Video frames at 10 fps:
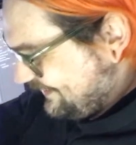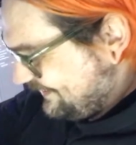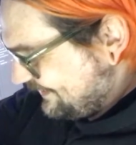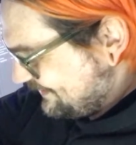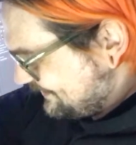
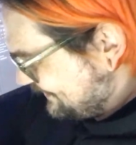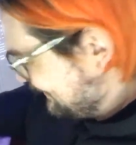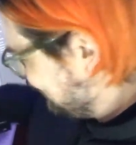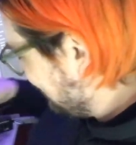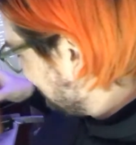This is
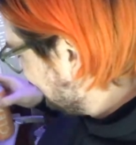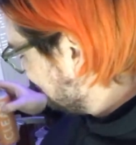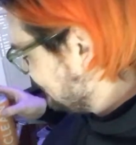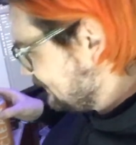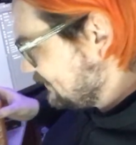the
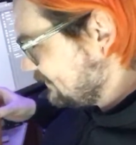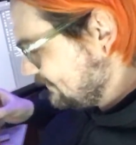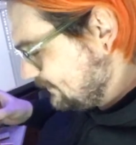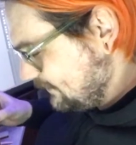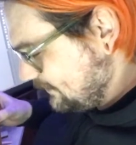jankiest.
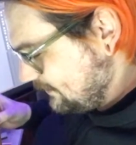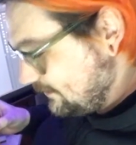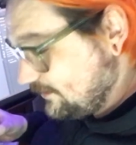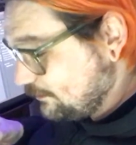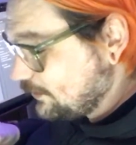
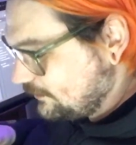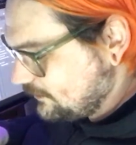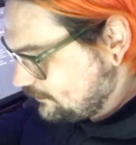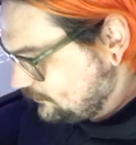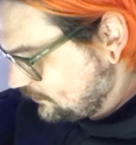This is one of
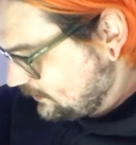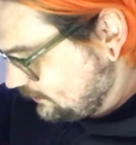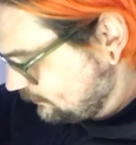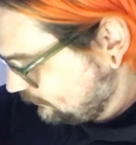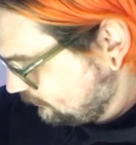the jankier